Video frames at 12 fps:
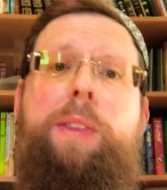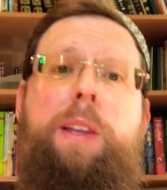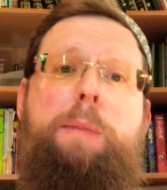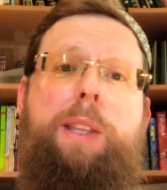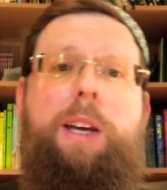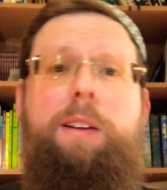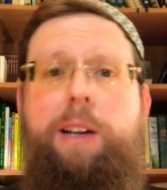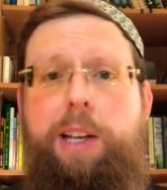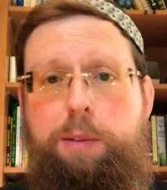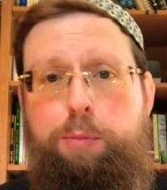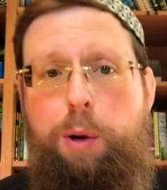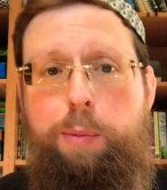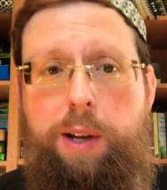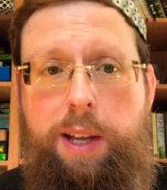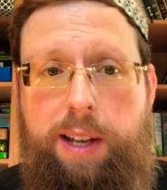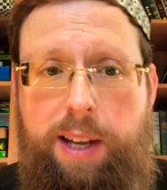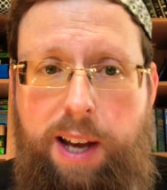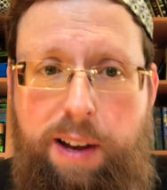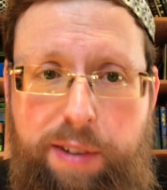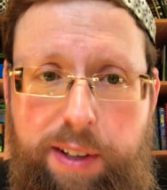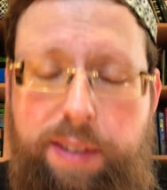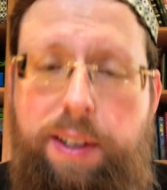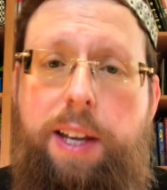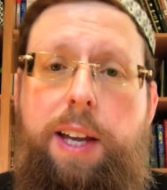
but then clean properly and cover it.